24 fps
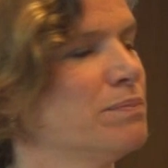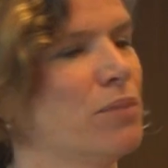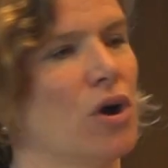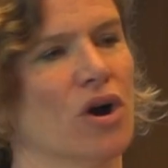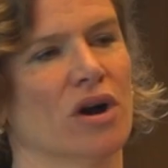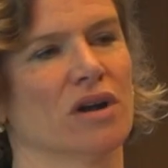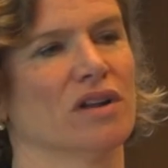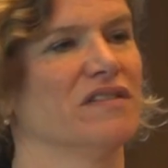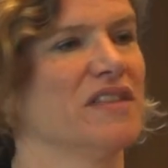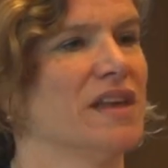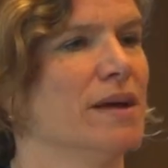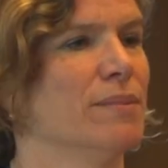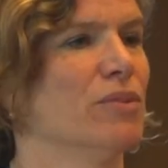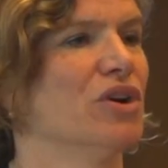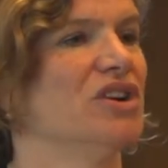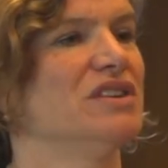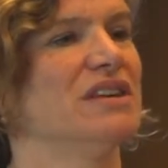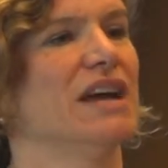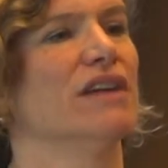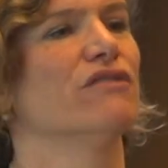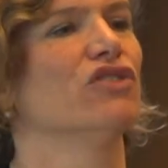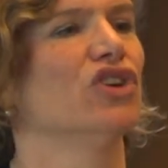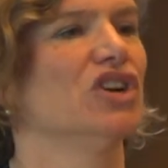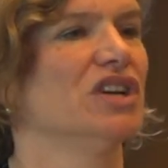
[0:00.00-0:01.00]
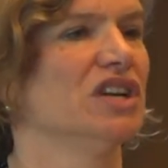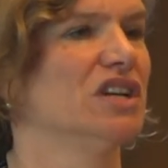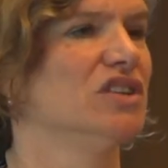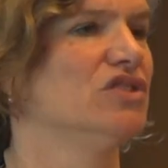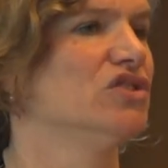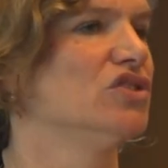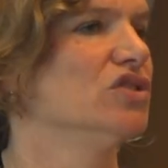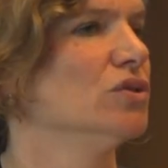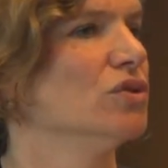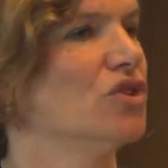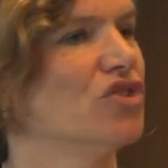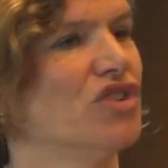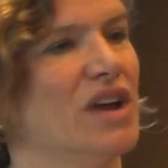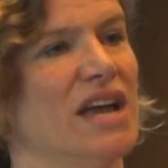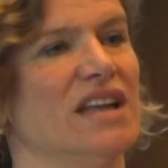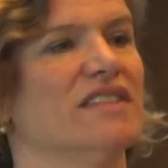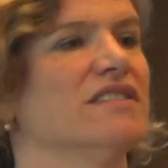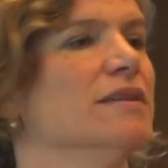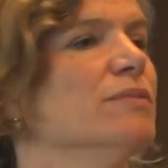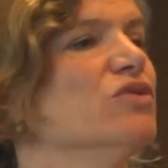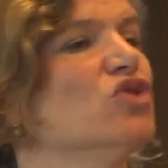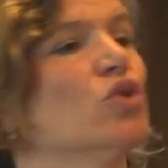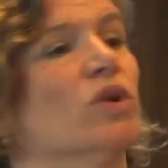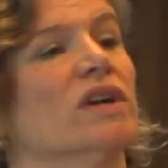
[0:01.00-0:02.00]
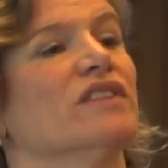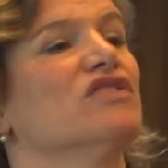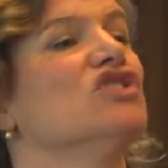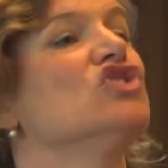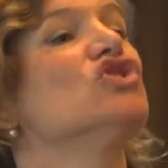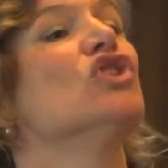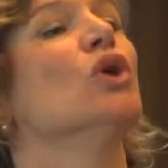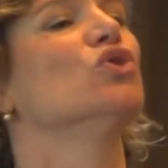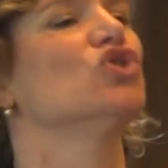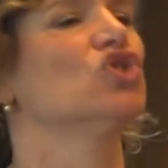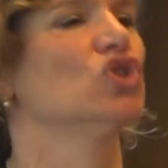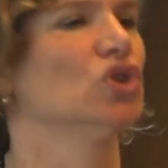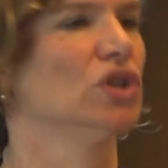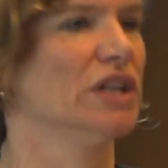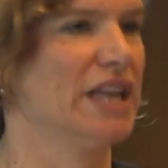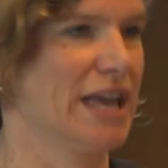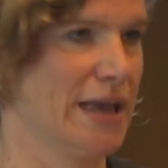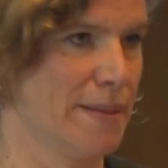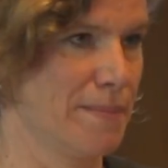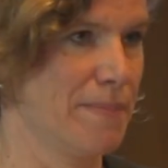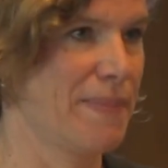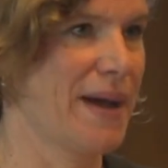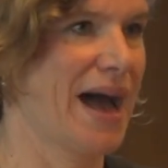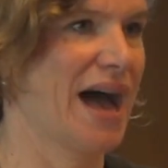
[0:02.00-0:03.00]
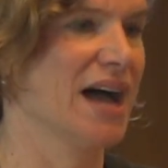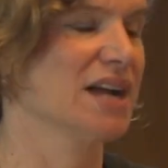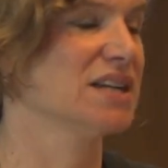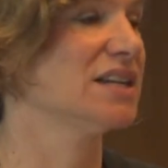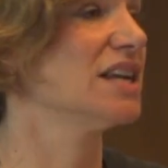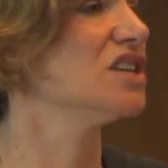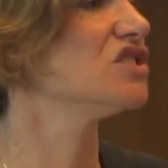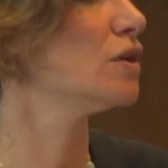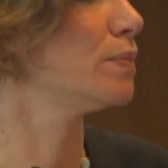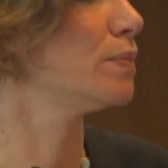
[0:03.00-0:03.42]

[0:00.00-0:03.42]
part of them, are diverted to create some sort of social impact, as